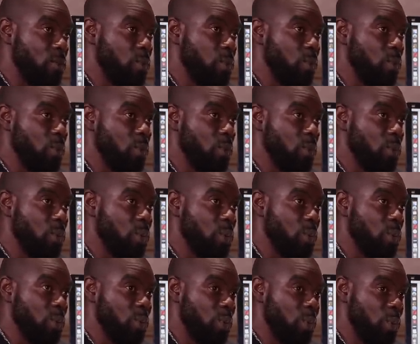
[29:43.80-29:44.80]
two,
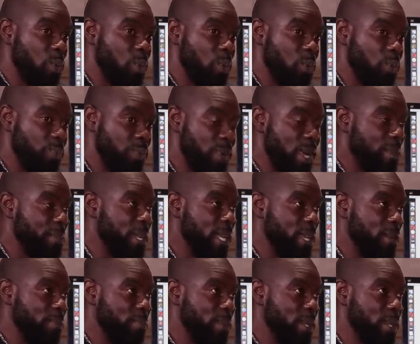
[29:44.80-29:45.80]
two, two
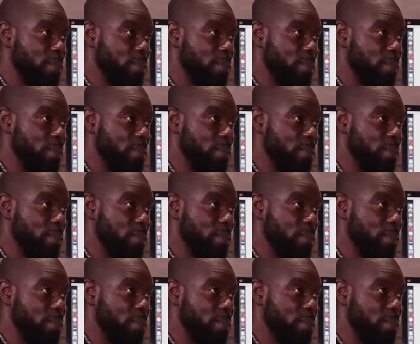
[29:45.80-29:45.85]
prominent